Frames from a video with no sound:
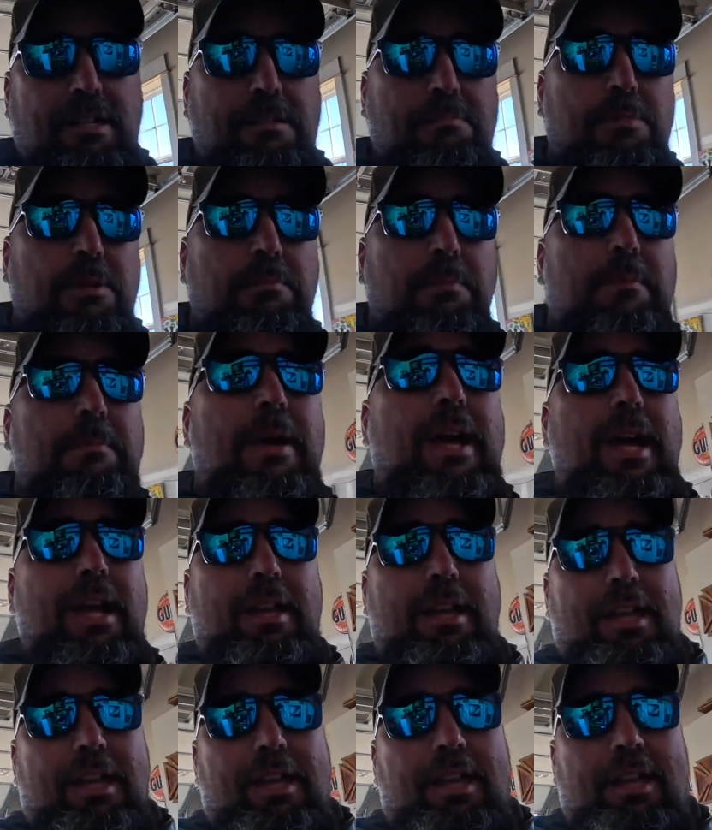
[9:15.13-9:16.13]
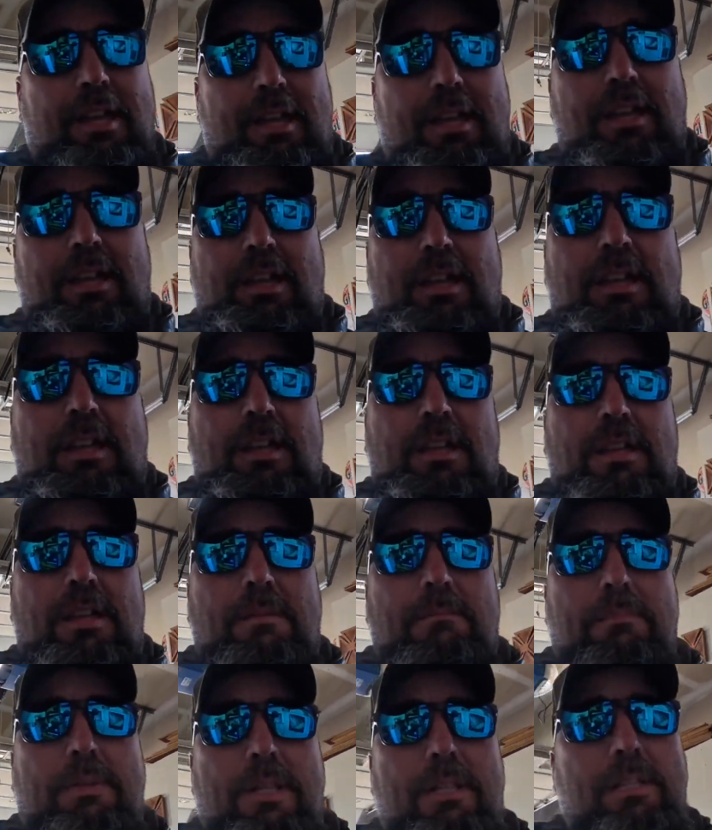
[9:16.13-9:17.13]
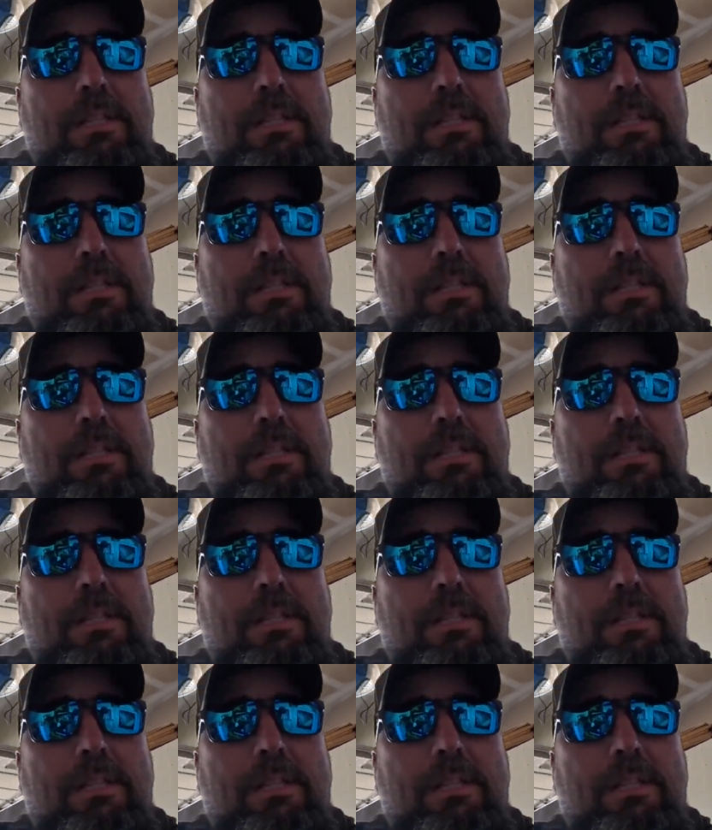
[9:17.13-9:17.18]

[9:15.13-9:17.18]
put me back, but